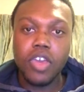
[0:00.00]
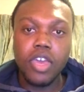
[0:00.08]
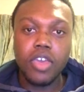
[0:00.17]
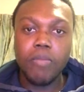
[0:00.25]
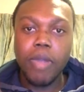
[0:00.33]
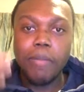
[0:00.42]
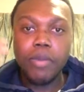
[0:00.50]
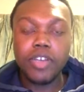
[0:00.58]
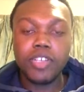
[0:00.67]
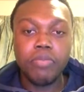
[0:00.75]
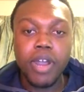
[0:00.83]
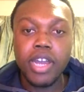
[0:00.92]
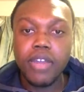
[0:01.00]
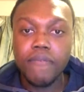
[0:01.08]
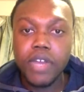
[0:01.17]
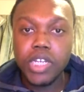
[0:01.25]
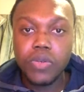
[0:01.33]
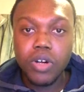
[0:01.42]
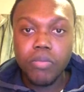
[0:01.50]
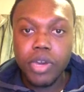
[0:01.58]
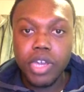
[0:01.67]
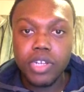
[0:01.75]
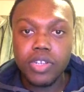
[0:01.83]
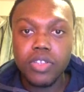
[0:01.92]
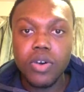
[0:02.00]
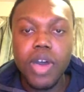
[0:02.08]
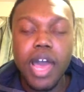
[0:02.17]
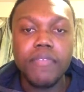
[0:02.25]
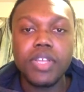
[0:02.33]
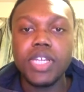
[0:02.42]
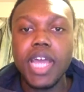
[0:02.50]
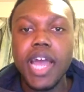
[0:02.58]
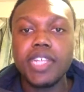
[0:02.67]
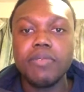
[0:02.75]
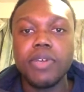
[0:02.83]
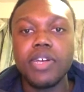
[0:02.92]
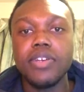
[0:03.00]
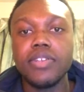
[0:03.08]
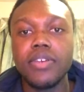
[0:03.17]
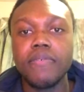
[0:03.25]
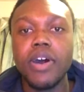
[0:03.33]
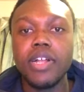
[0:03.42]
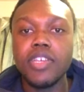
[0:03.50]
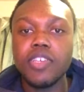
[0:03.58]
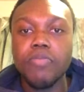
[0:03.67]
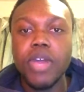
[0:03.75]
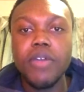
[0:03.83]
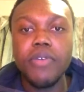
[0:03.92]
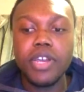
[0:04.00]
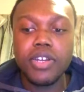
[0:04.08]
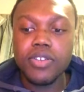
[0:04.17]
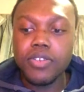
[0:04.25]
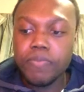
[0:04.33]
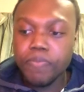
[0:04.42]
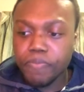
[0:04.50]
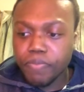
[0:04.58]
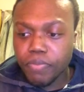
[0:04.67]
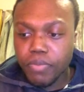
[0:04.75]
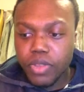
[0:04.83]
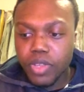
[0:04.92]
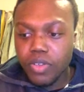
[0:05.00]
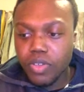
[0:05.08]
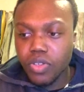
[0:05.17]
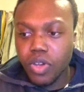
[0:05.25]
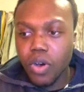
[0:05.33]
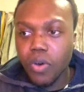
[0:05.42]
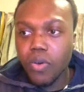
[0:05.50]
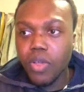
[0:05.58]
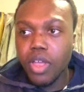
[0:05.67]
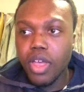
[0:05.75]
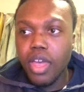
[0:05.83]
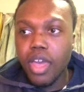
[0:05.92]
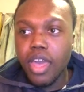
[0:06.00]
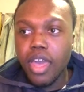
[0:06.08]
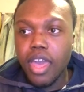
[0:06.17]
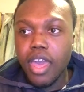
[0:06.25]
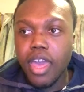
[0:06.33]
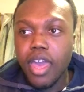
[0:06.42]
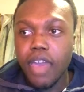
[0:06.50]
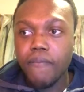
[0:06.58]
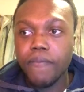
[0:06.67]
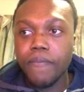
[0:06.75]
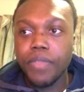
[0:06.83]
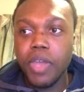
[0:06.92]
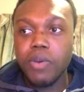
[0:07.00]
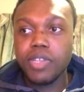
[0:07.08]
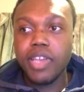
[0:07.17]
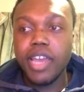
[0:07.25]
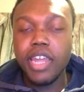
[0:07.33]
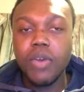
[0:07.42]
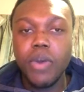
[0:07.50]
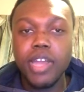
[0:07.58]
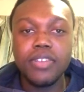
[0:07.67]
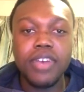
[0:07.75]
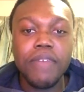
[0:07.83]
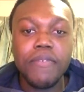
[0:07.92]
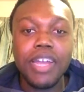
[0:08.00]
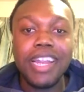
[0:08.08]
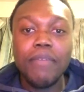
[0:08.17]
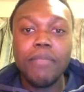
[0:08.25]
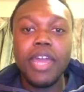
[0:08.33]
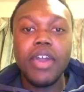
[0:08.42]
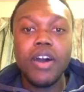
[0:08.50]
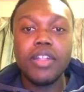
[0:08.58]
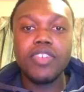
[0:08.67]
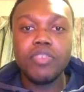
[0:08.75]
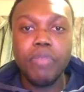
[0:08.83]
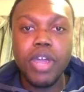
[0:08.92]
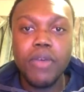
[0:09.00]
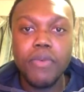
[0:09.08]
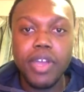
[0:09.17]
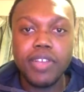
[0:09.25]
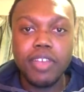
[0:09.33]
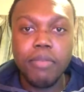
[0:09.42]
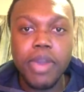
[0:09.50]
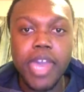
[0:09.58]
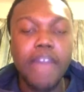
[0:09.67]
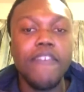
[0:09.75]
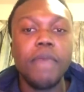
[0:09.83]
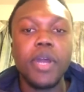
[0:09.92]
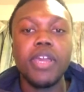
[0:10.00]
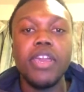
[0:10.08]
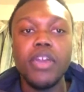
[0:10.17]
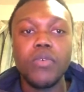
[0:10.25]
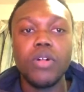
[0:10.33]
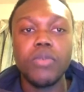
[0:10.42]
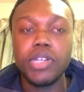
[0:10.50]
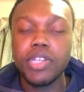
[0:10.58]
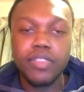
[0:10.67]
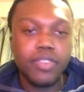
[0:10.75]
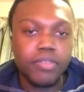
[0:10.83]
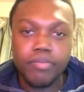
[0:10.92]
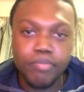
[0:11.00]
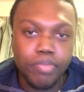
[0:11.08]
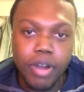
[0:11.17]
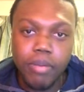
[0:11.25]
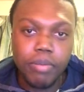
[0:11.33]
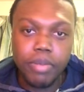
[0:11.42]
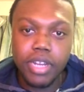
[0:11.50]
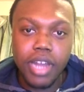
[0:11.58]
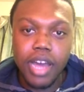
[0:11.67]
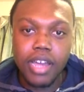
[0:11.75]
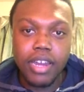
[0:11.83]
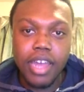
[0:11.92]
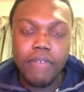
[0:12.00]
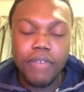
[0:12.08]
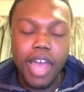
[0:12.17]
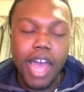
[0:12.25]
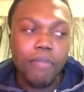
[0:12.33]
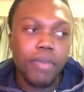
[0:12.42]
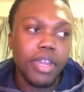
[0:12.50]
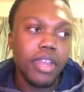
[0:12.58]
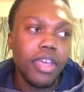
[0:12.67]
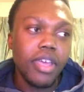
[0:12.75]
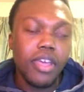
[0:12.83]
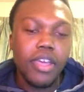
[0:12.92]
you may be a smart individual, but you just don't have the chance because of all these barriers. So if there was any way to ever eliminate all these barriers and make everybody equal, which is probably not going to ever happen,